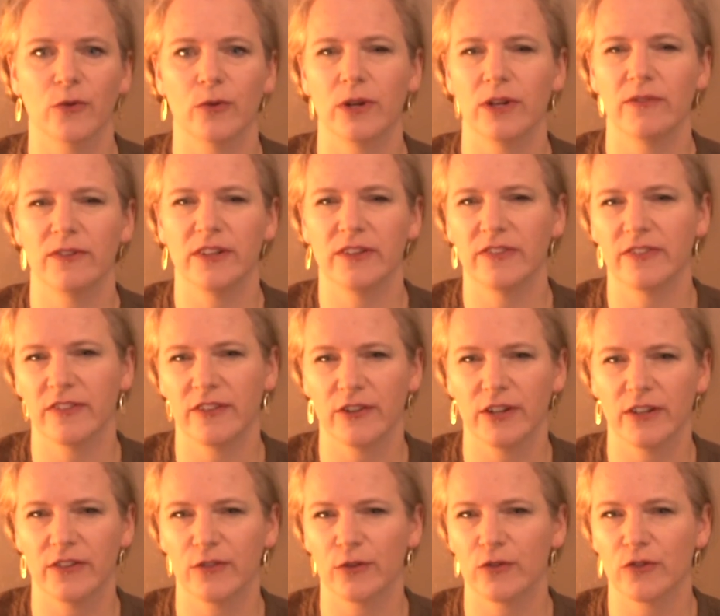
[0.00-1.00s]
or even a
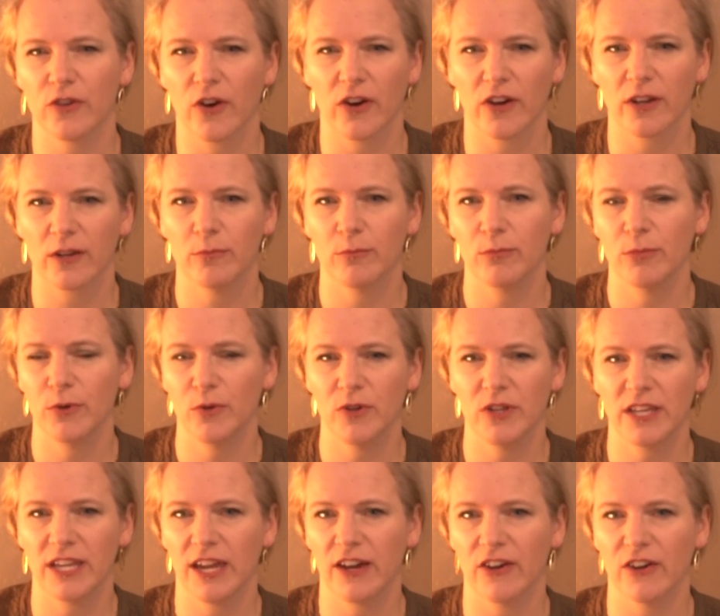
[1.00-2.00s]
serious or dark,
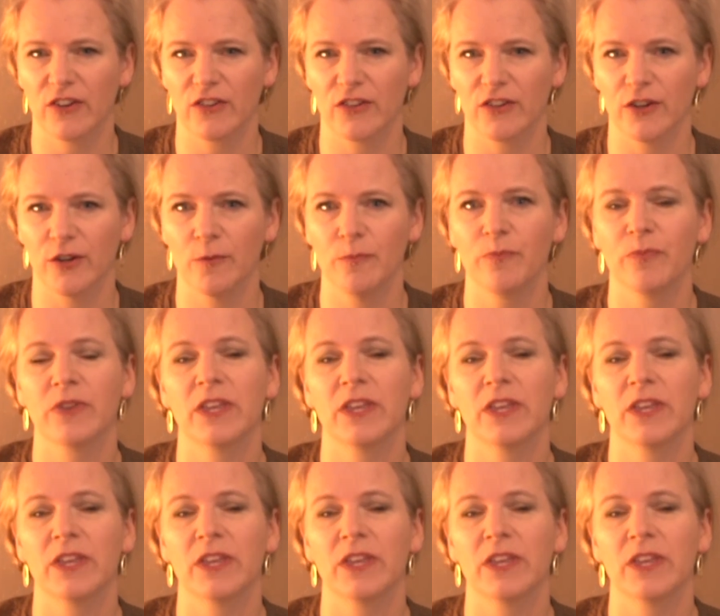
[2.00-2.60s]
moody character.